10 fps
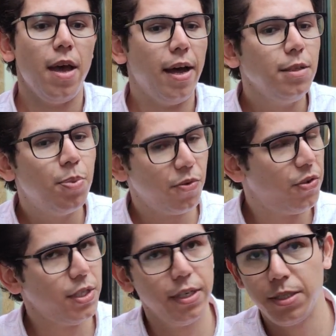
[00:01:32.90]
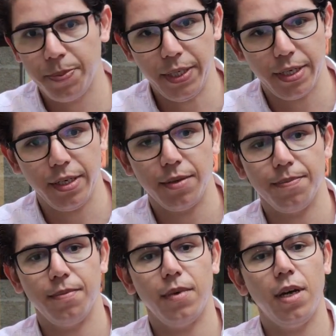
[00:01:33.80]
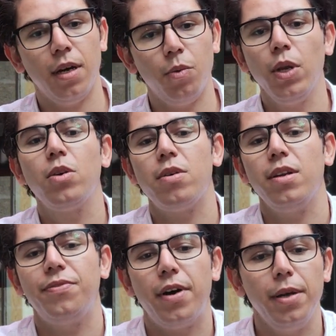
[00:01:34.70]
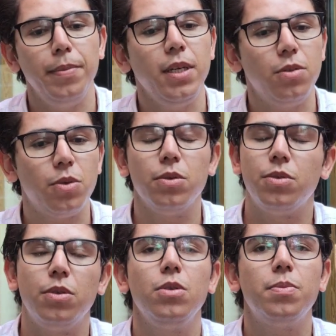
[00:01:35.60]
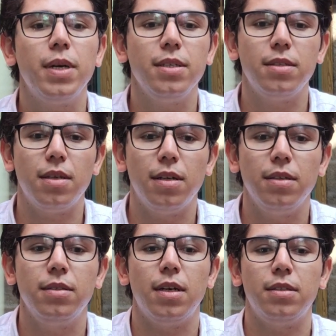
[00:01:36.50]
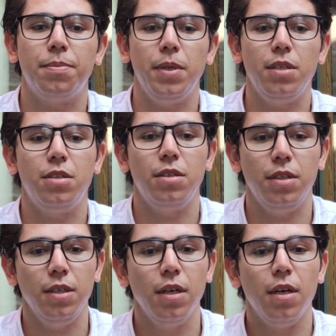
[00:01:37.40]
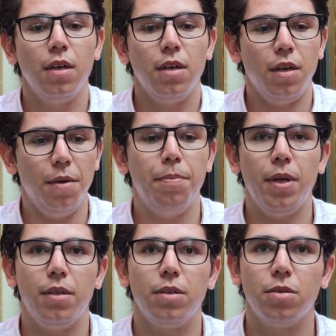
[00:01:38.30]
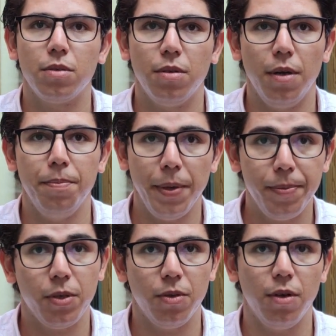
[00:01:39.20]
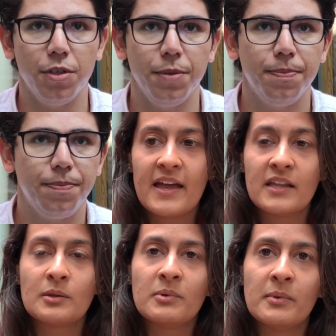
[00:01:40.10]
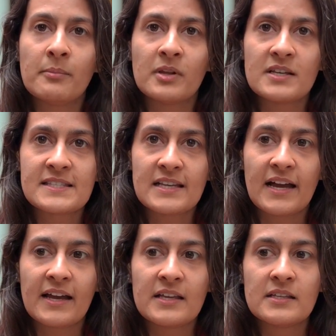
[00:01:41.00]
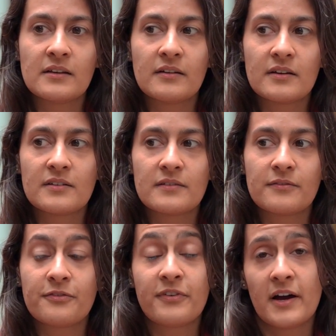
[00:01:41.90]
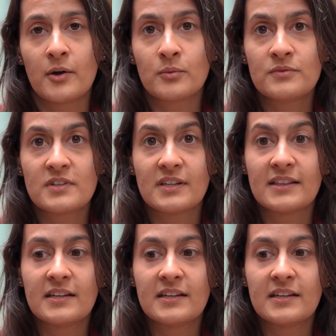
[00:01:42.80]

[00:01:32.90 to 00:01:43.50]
And professionally speaking, will qualify me to continue my studies as a PhD in building in BIM technology. And in BIM A+, I found